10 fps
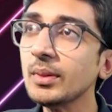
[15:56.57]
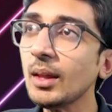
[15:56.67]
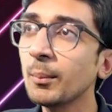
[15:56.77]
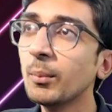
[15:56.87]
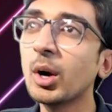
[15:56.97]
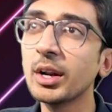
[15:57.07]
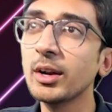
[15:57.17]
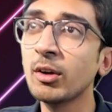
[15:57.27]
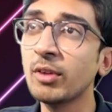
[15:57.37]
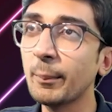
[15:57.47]
bordering
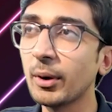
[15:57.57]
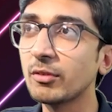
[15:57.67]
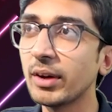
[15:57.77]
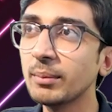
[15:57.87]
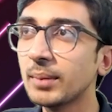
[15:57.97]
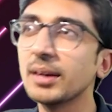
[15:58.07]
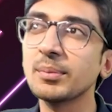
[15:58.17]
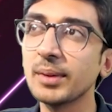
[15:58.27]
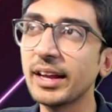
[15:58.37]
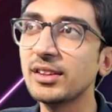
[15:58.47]
on 1.5.
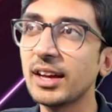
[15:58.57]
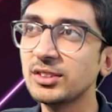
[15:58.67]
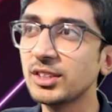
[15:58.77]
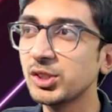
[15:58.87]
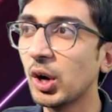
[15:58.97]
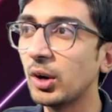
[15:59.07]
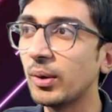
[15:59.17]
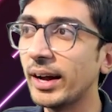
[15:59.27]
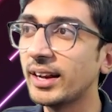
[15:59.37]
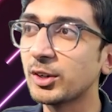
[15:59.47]
But as you all know,
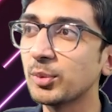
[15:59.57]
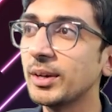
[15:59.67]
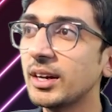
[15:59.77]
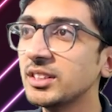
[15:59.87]
I like to be a little